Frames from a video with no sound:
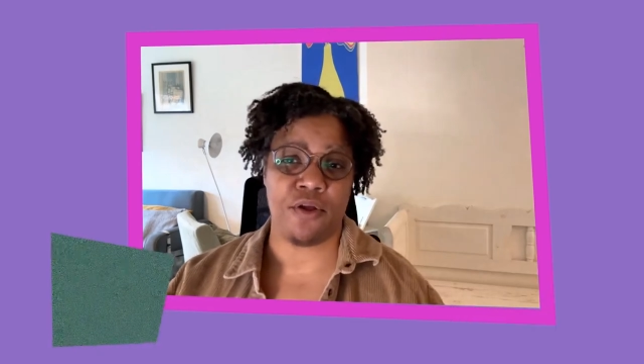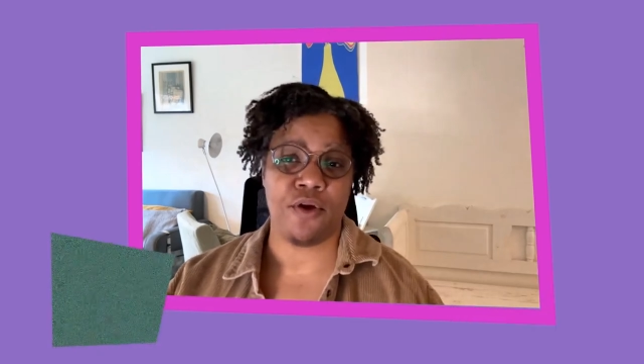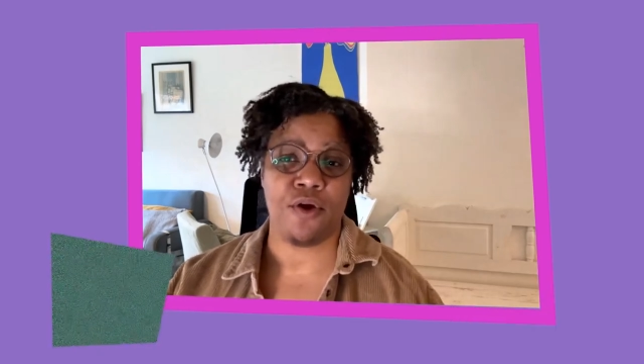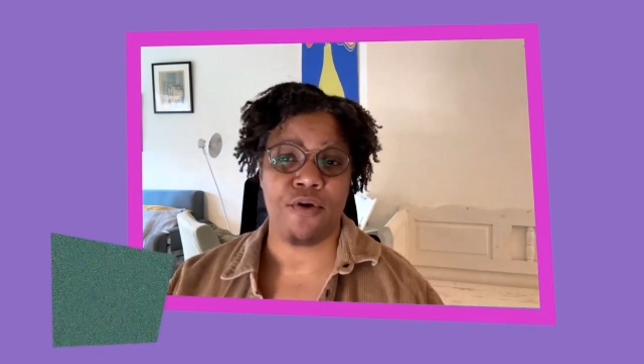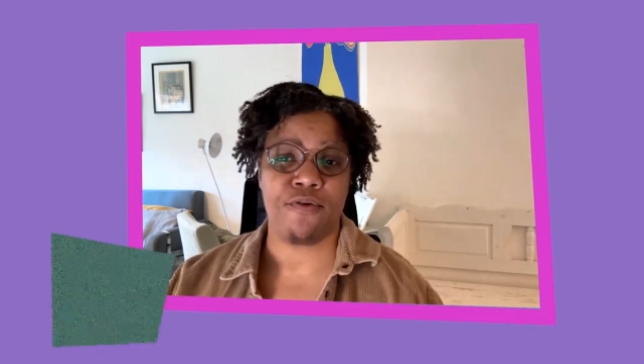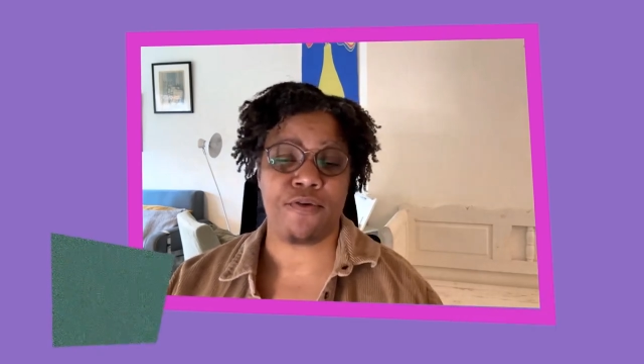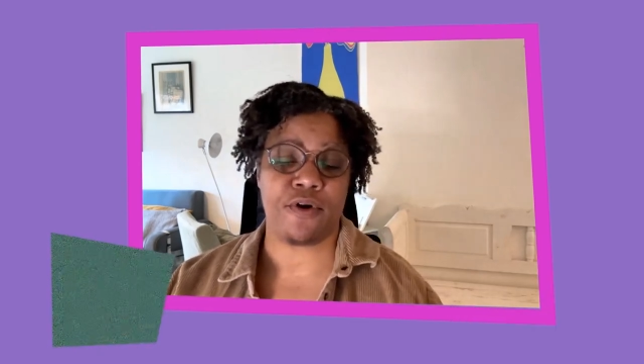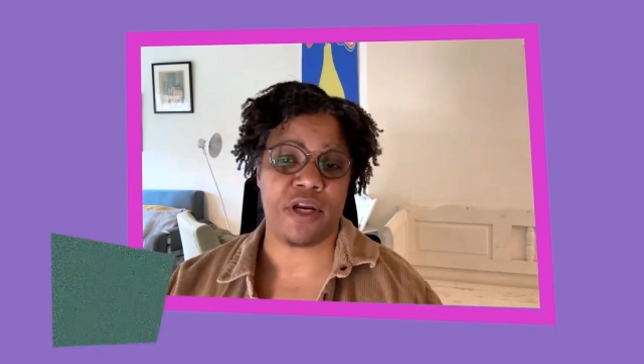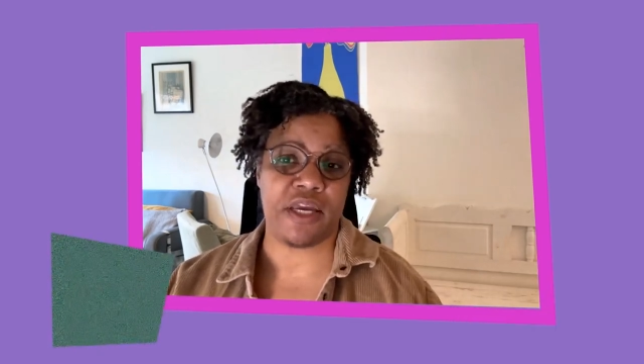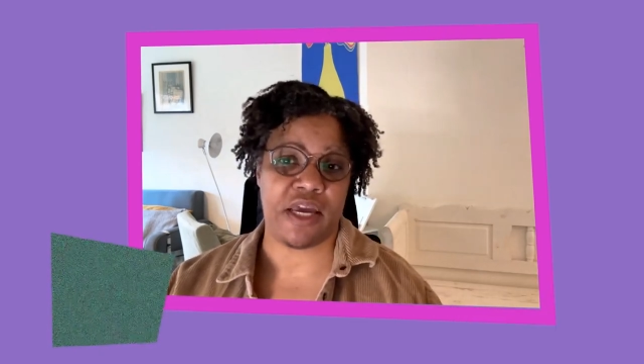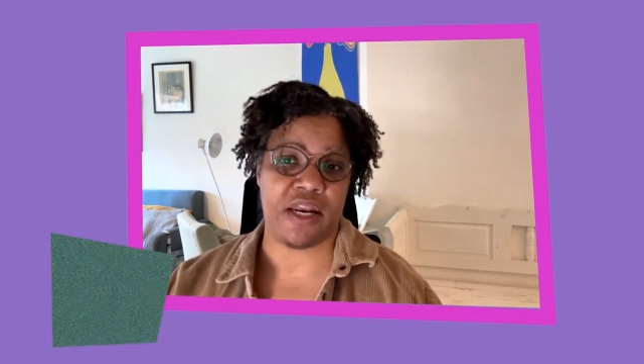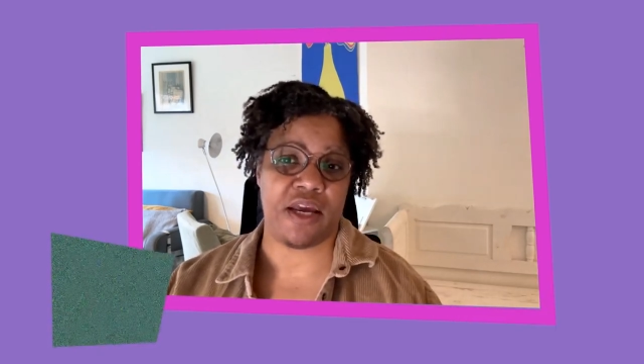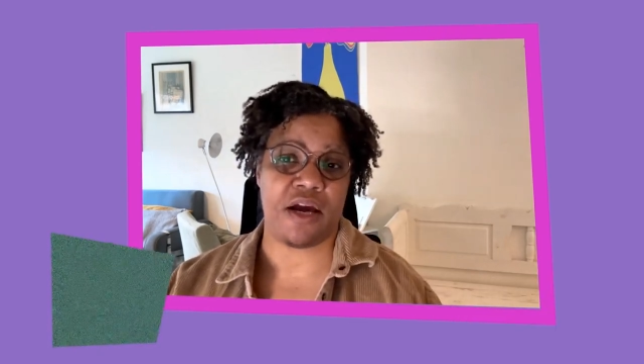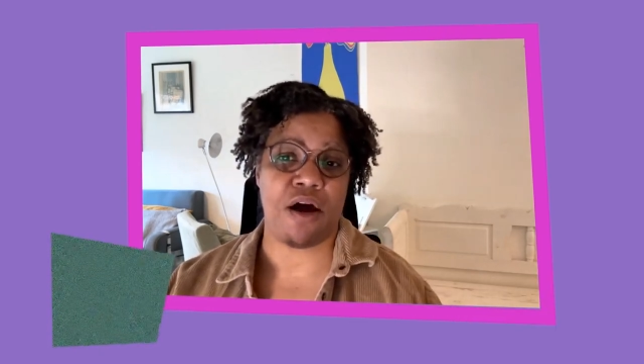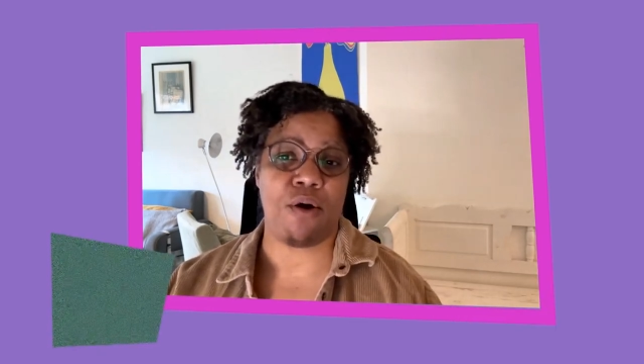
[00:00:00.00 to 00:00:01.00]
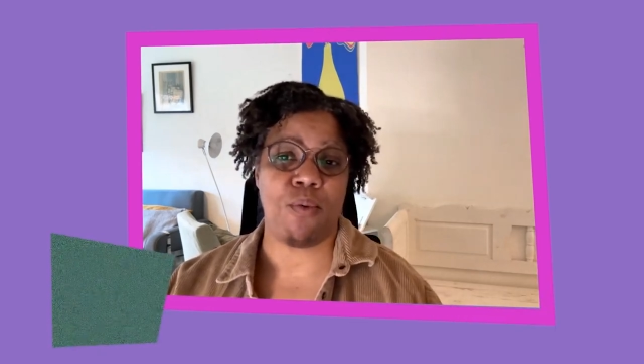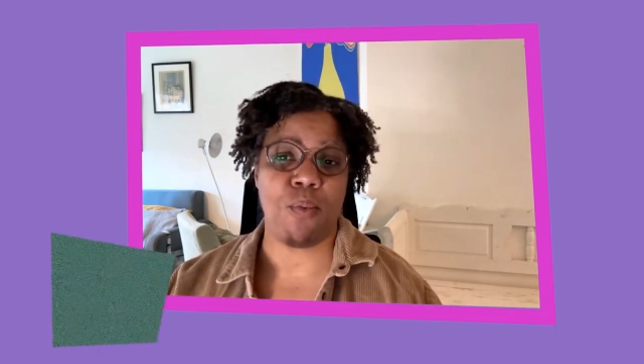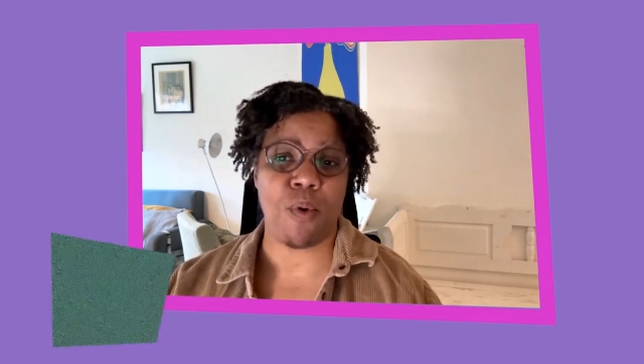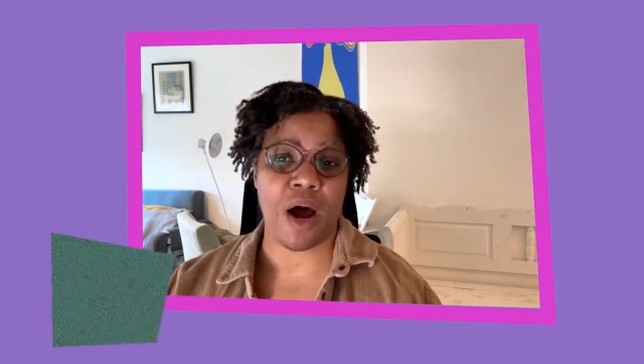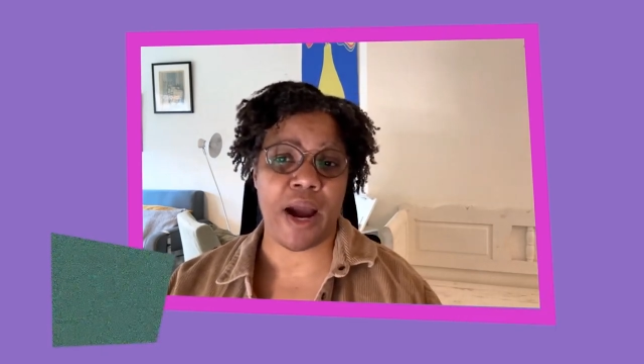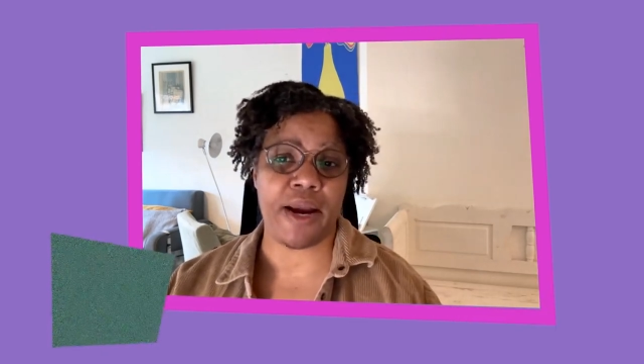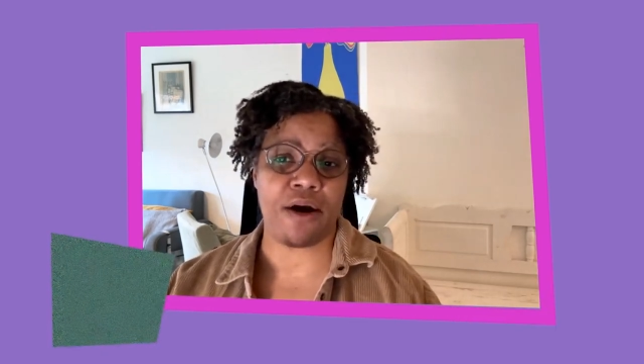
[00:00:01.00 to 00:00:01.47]
for getting a
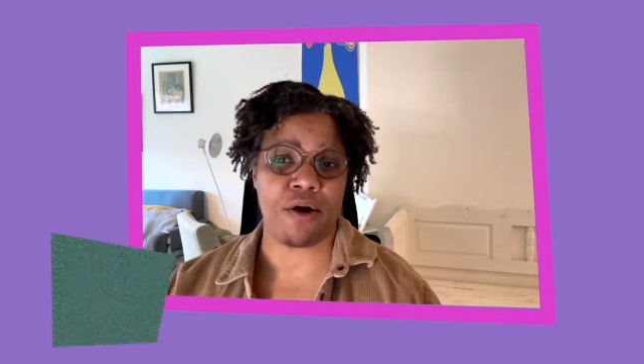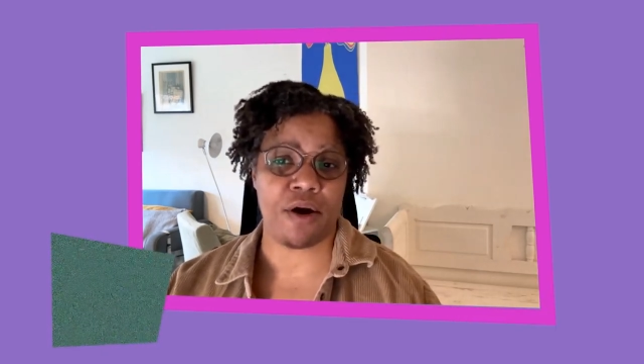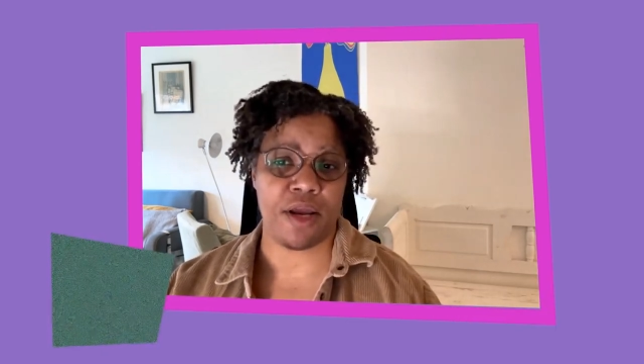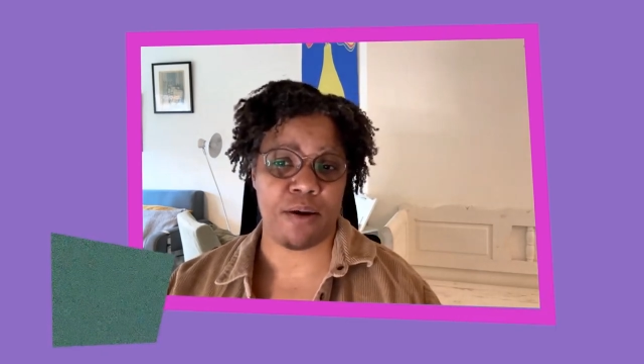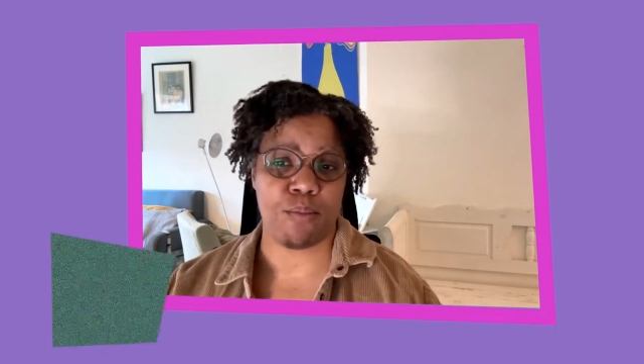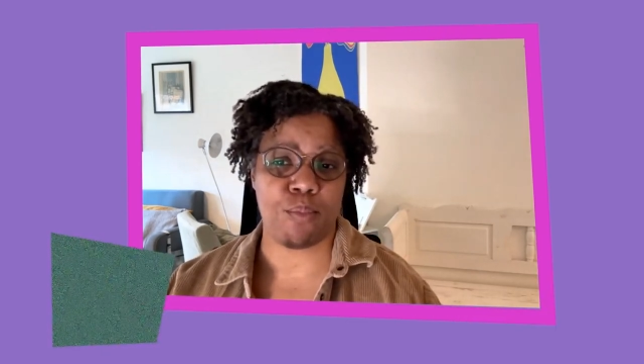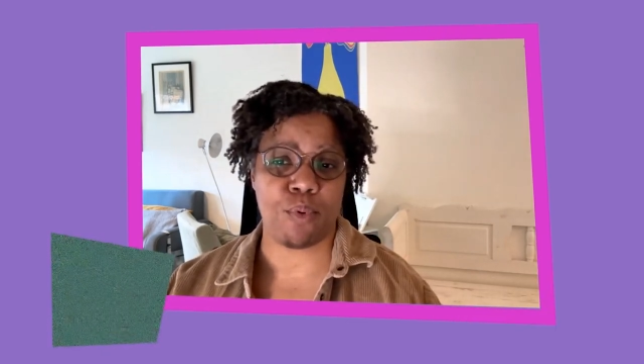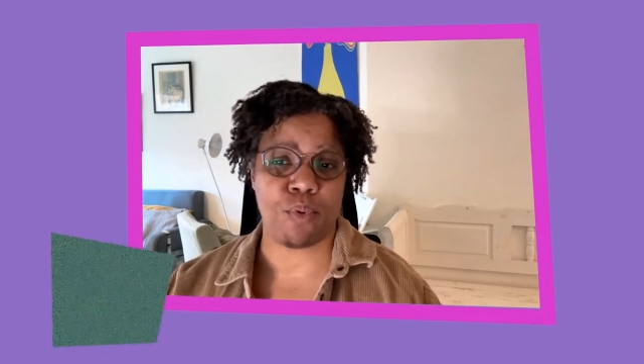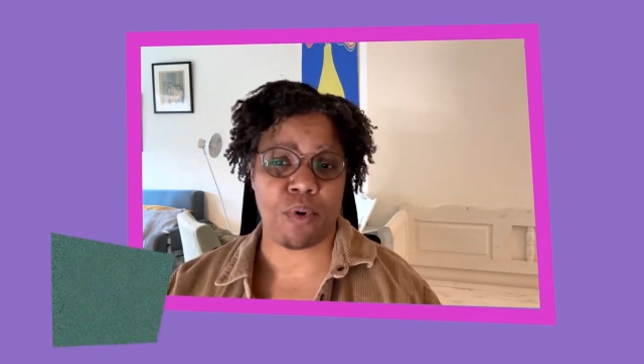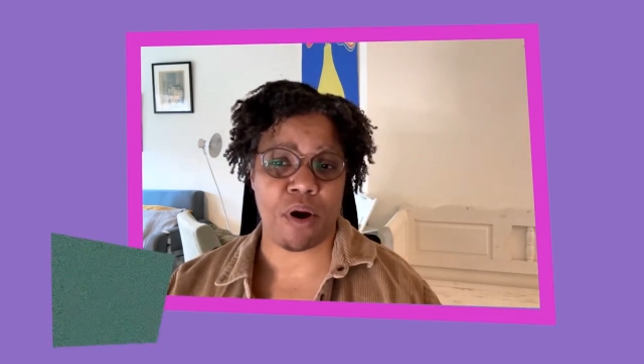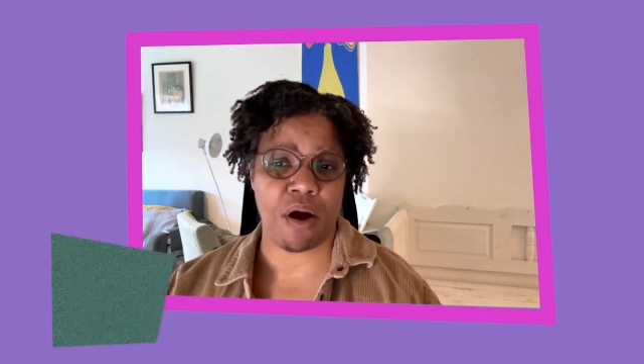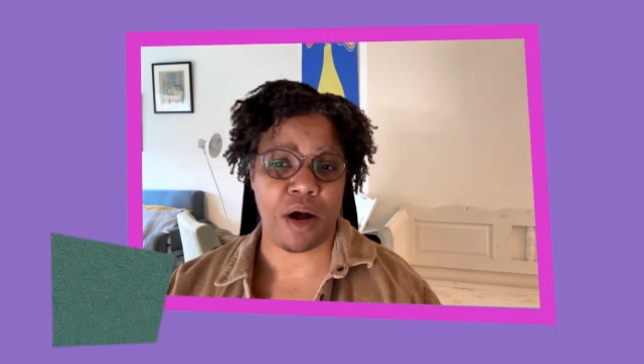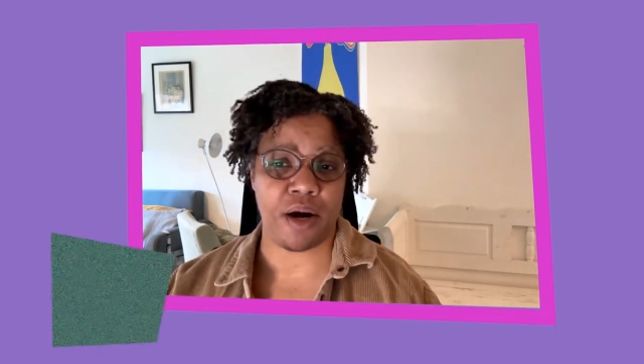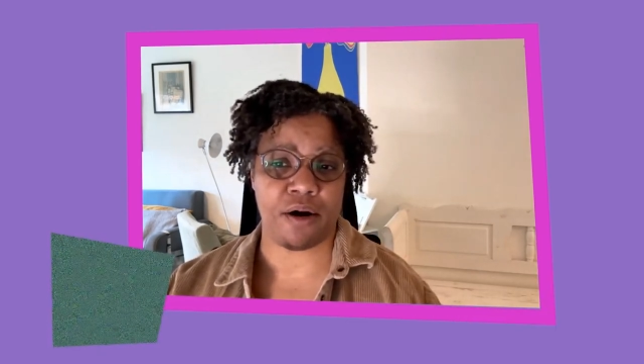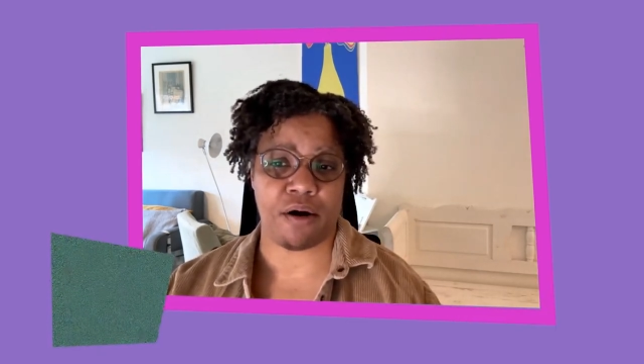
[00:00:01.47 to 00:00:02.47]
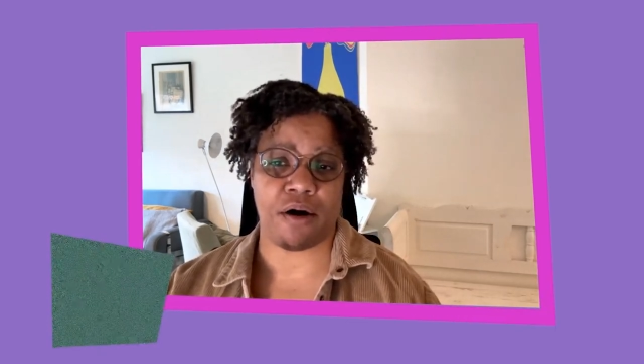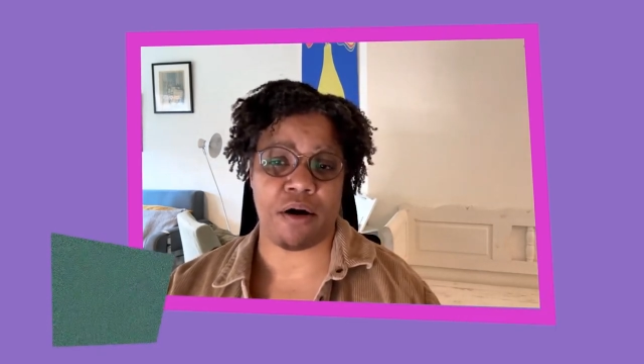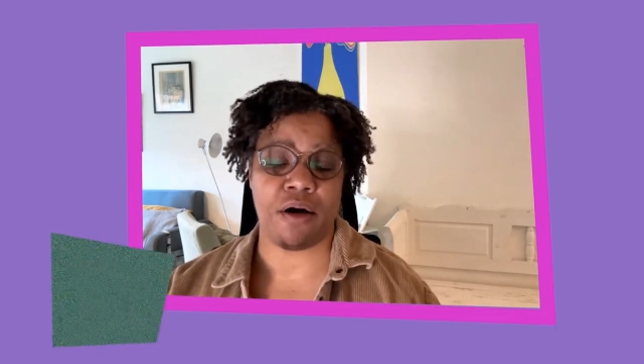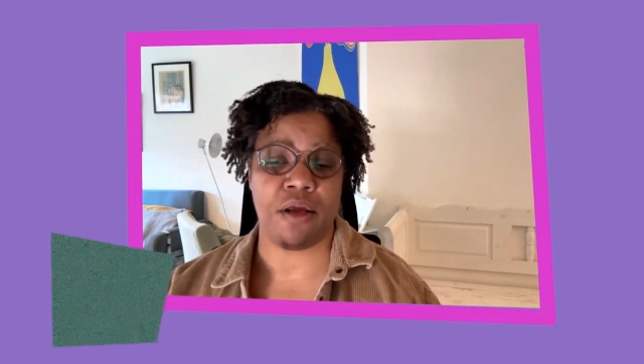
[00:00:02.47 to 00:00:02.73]
wider and broader